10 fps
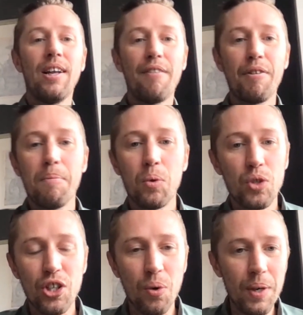for
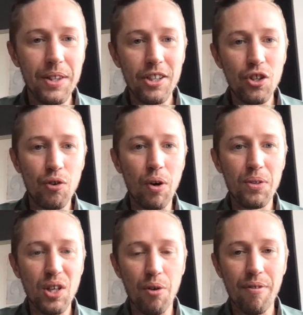Portugal in this Euro
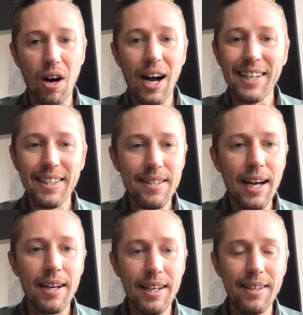so far and is
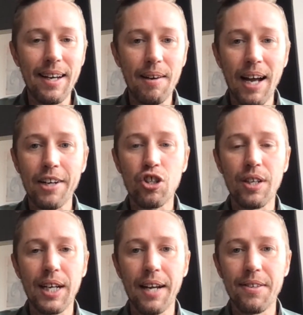in action
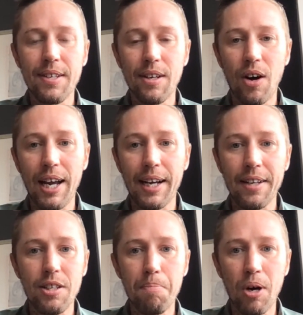again tonight
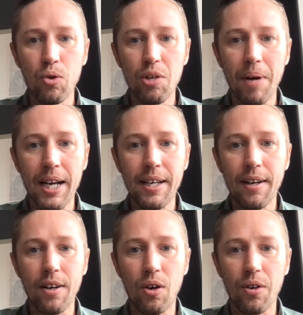against Belgium at 8
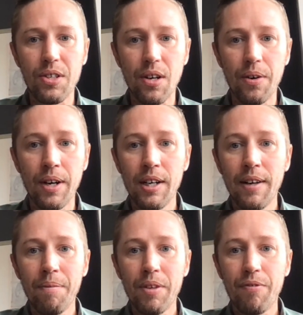o'clock. So
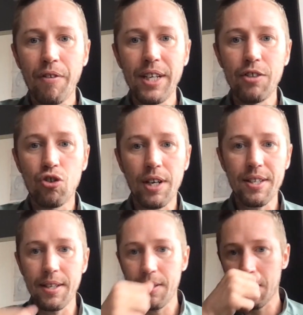very
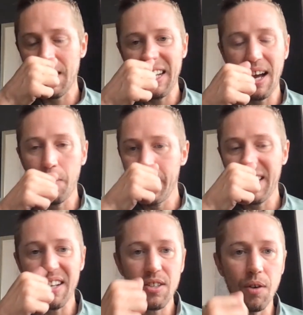interesting to see how he
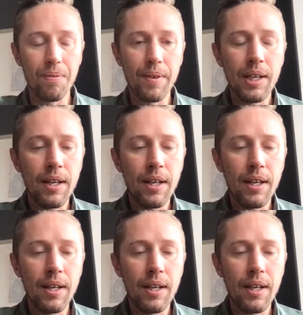gets on